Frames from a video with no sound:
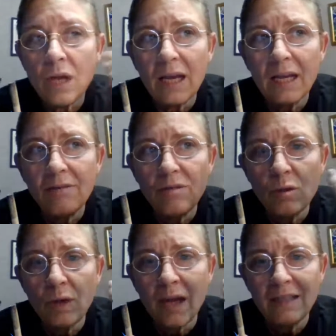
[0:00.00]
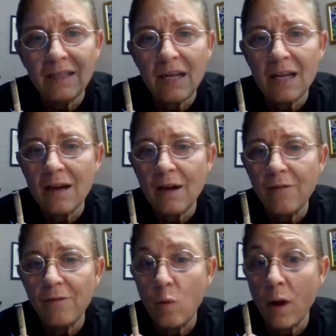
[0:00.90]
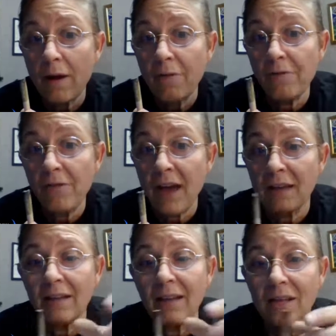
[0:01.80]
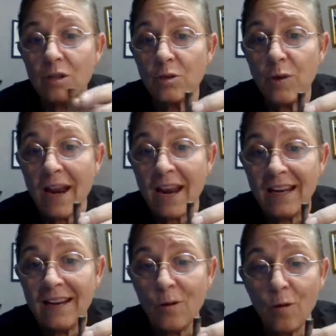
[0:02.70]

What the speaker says: It gives you an idea of what effect that strain